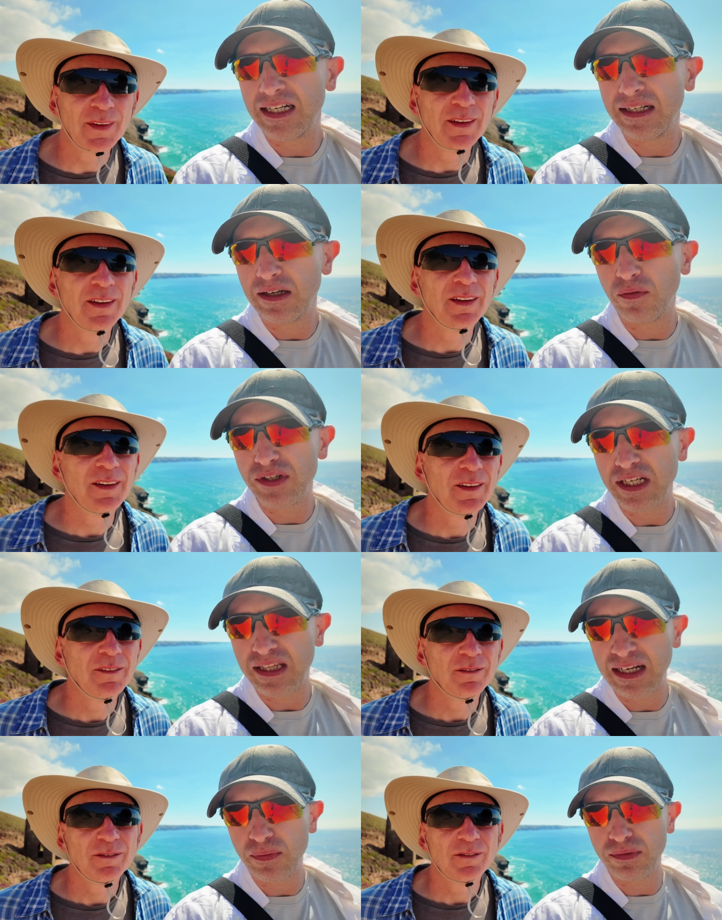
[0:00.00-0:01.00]
Speaker 1: And obviously,
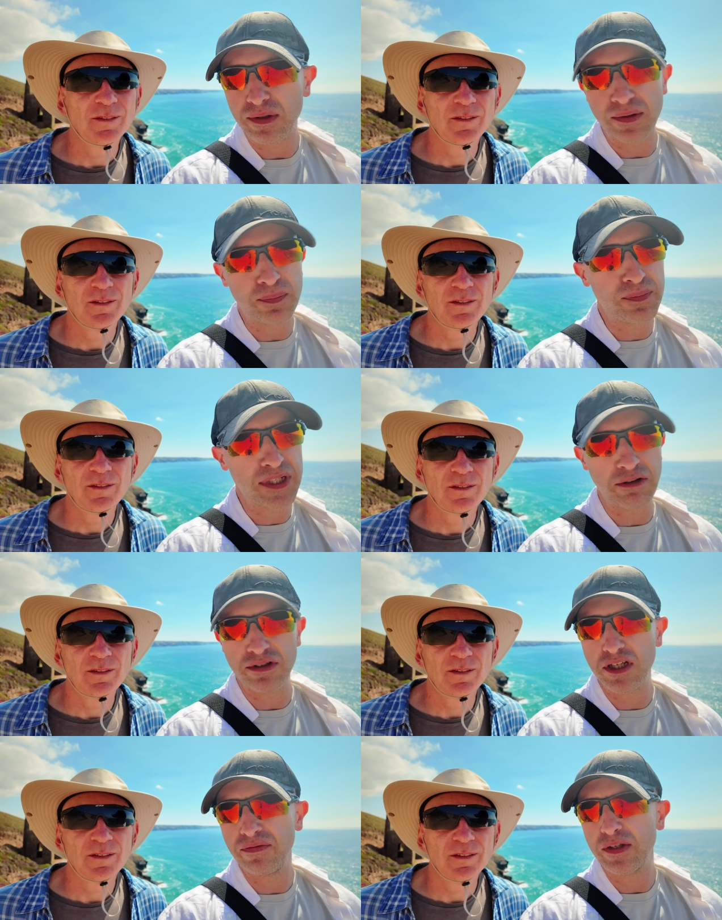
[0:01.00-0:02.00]
they the, the
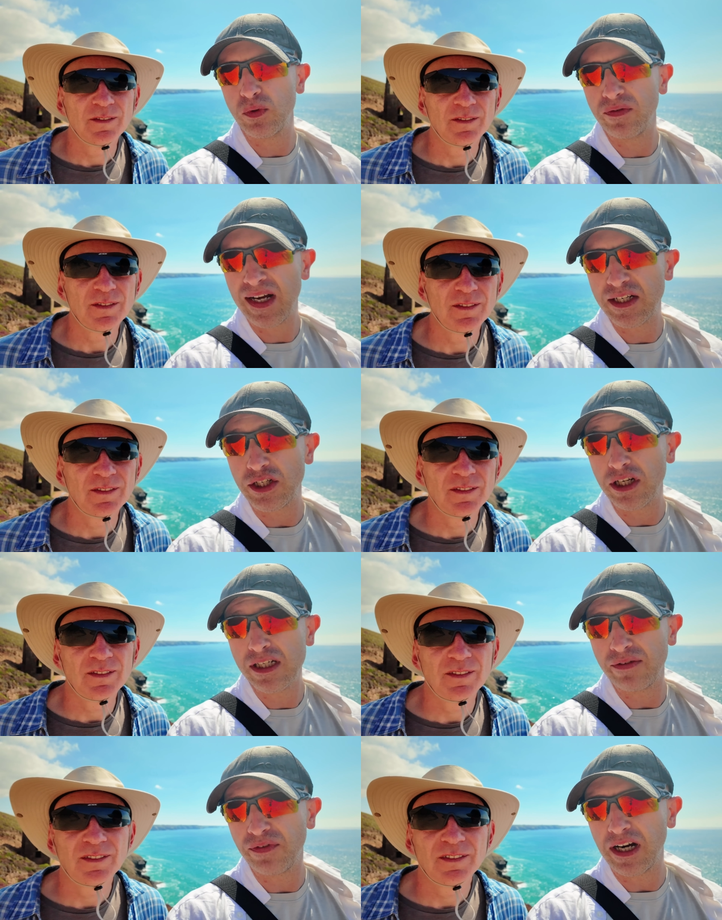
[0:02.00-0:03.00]
Secret Service would have had to
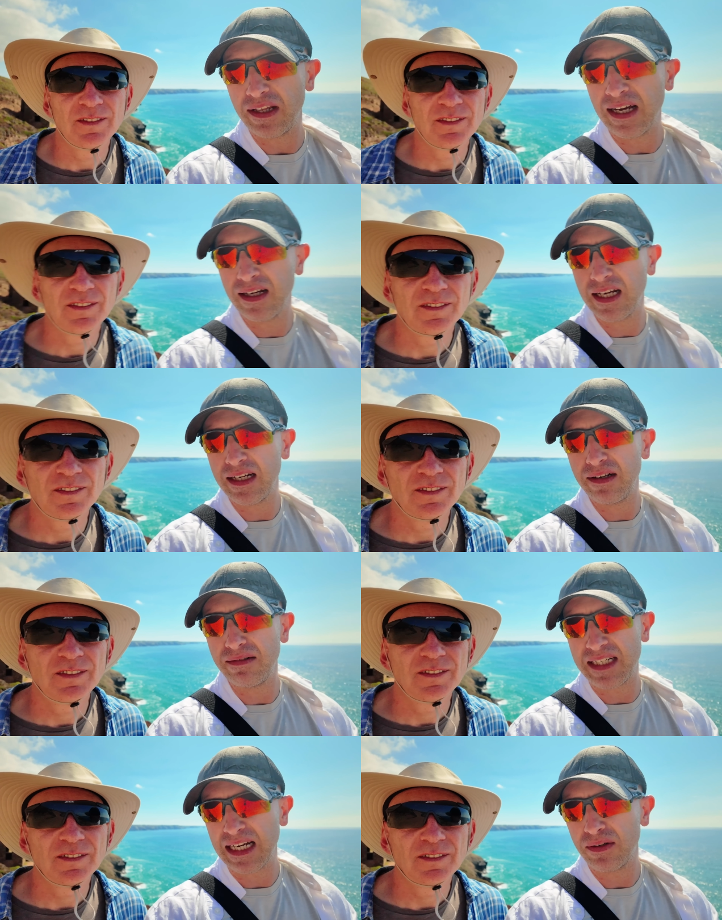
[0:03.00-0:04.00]
justify that.
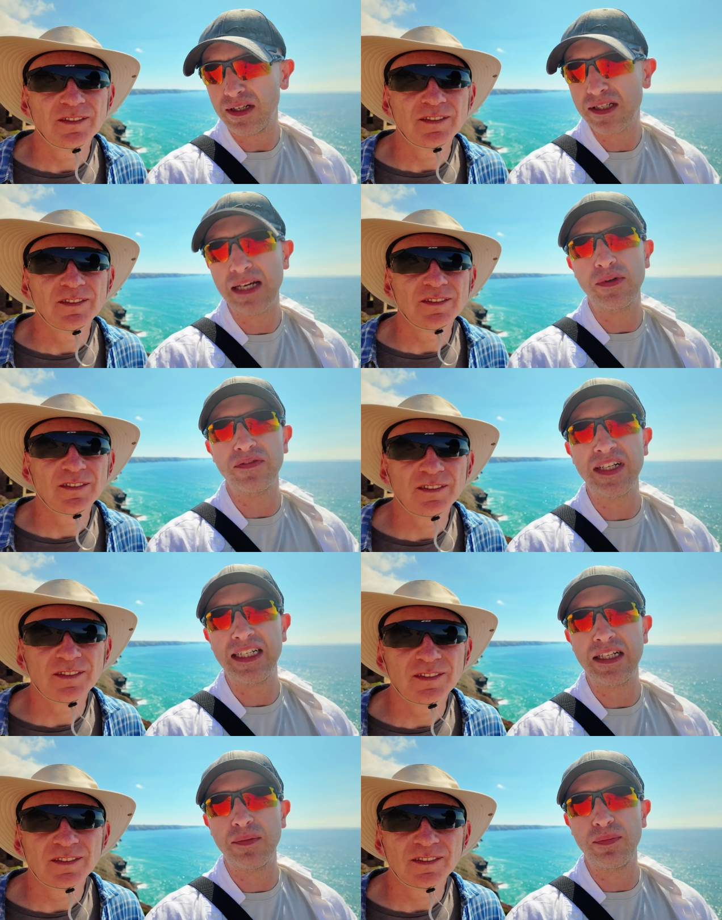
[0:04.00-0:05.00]
And doubtless that would have
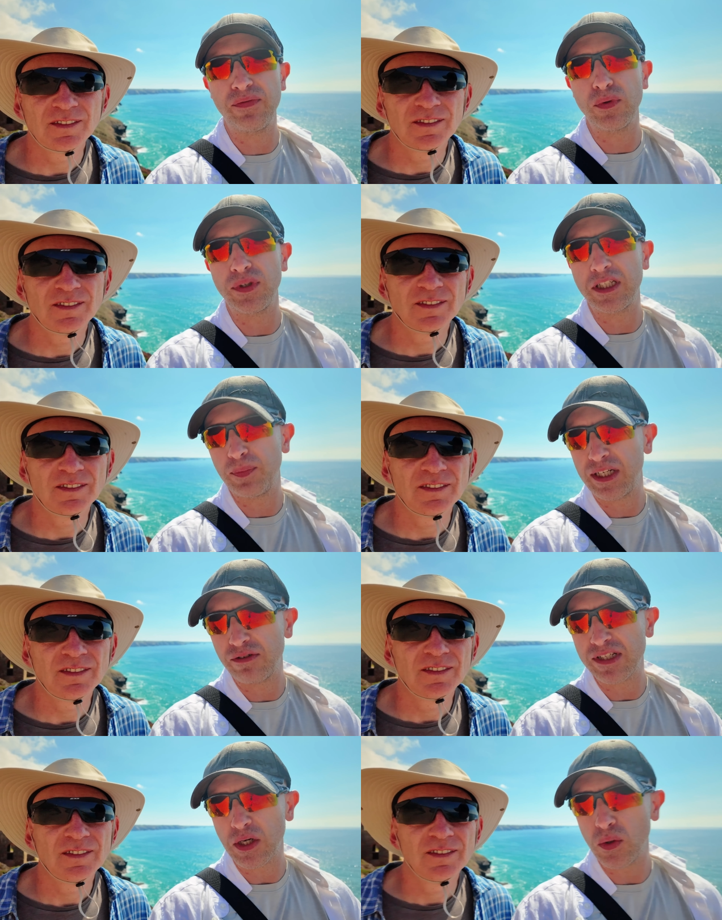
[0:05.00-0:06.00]
ended up before
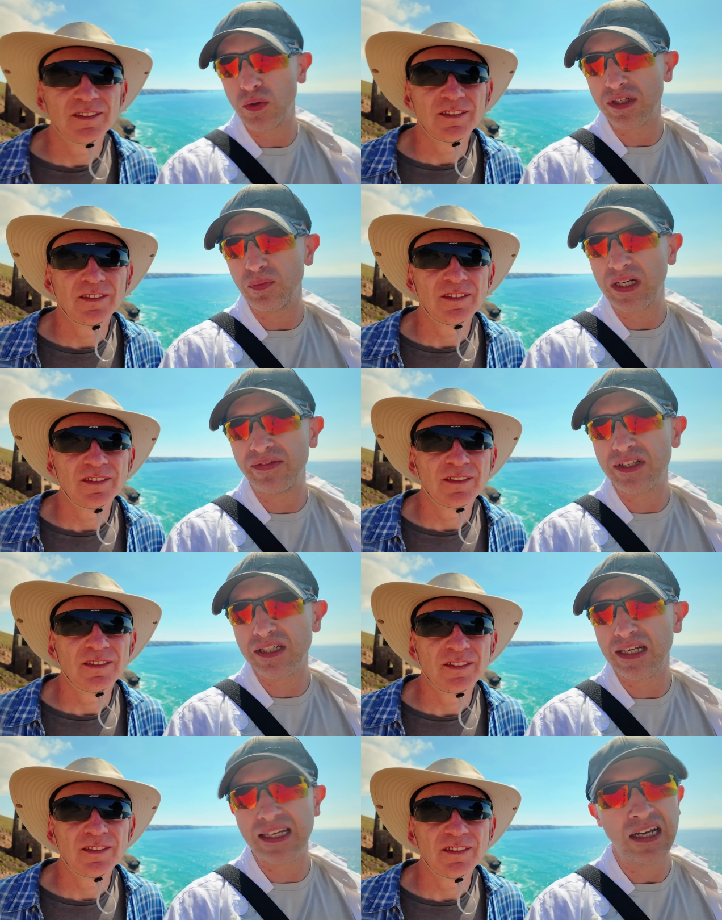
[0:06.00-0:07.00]
disciplinaries and courts and whatever to
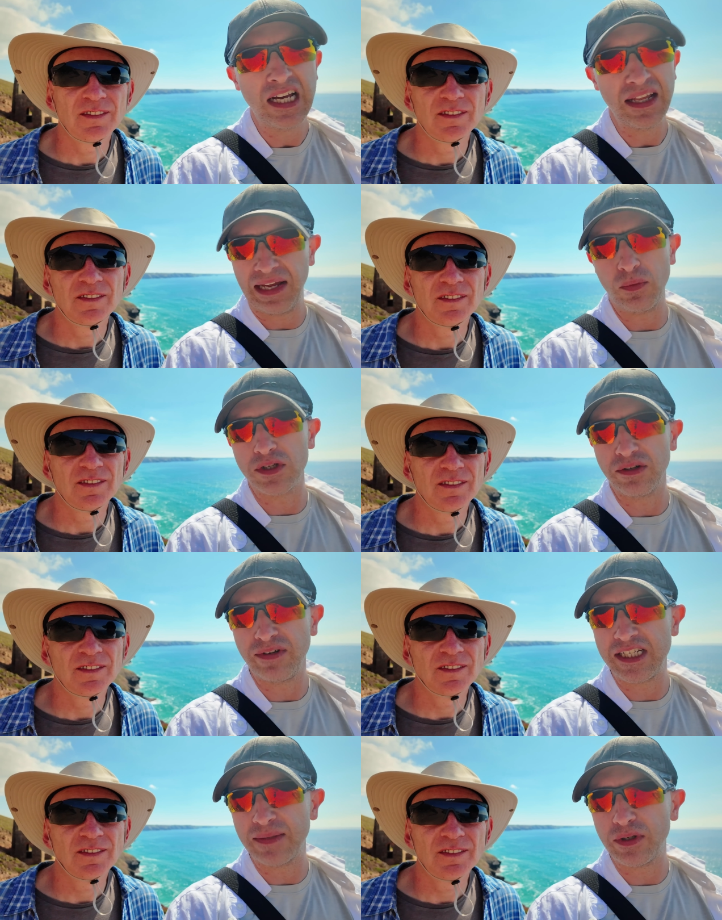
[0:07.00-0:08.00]
say that that wasn't
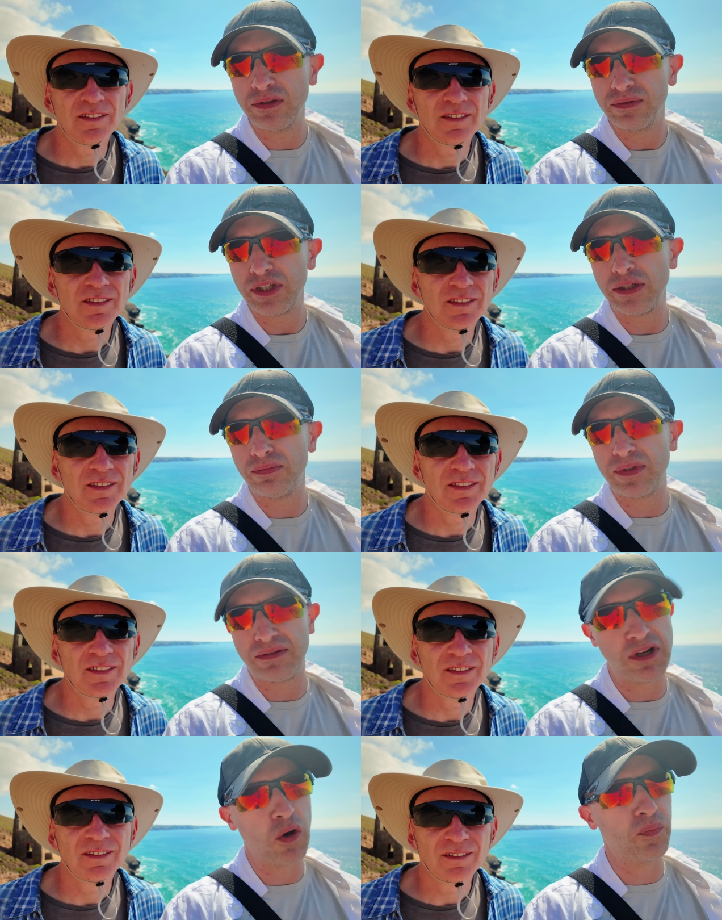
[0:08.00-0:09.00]
reasonable. You
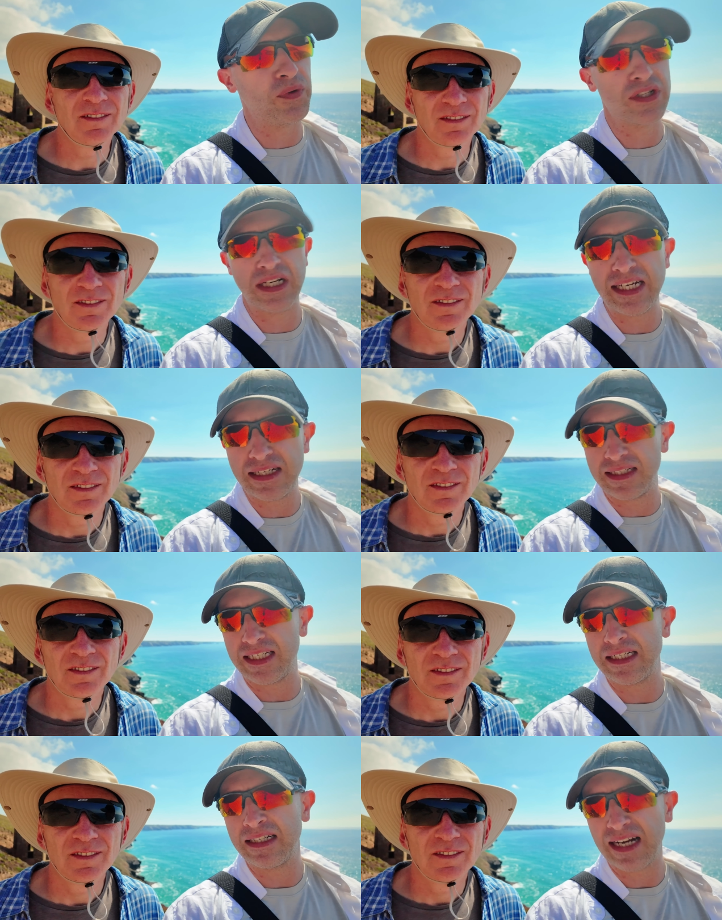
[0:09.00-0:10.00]
obviously
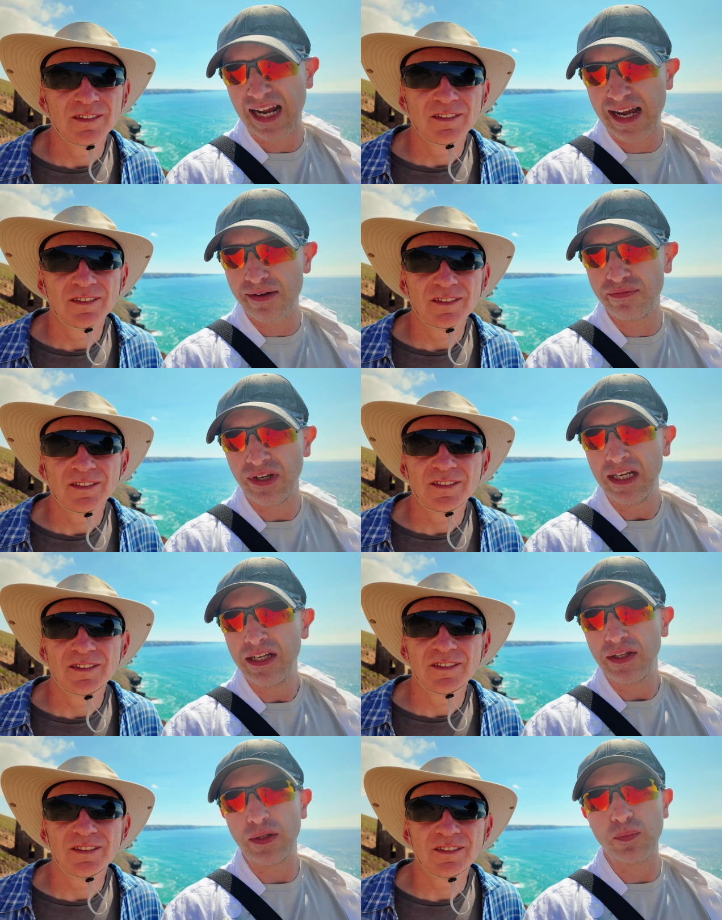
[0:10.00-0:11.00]
didn't have
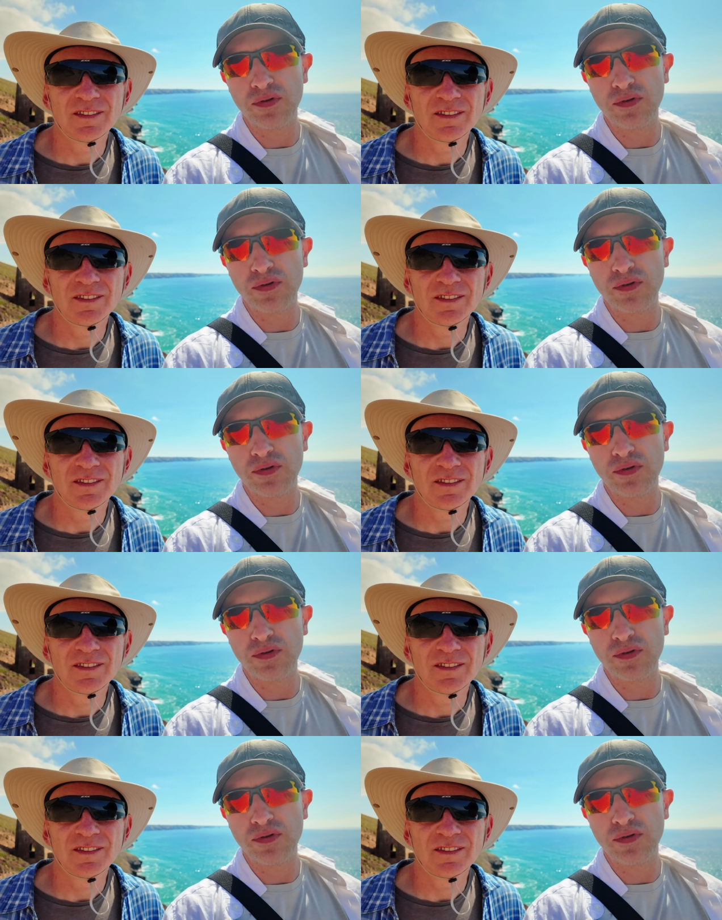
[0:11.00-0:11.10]
the